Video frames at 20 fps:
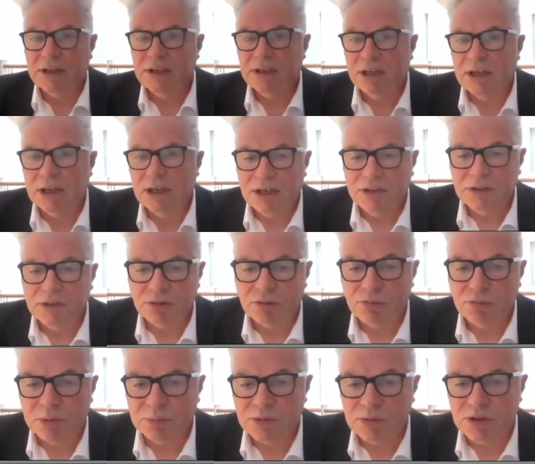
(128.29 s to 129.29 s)
an
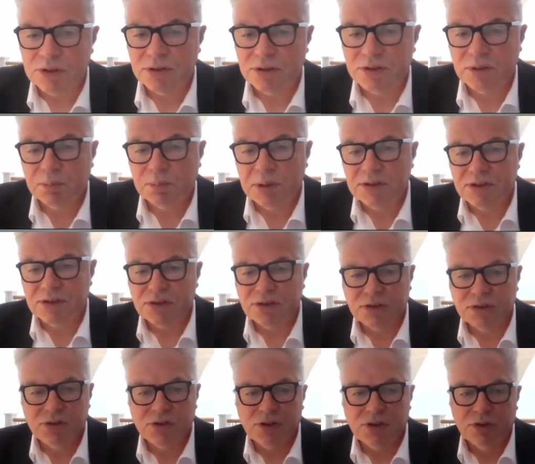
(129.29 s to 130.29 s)
interruption to business
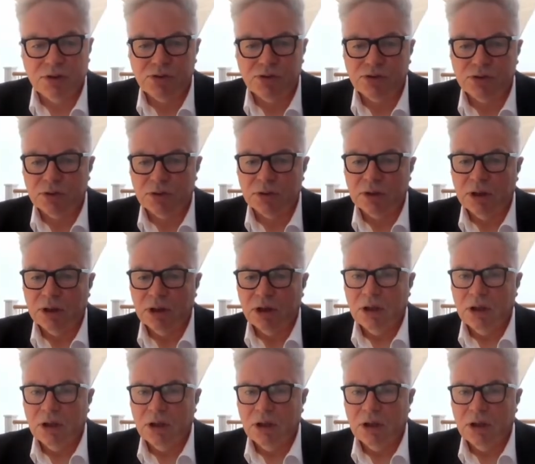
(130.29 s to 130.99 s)
as usual,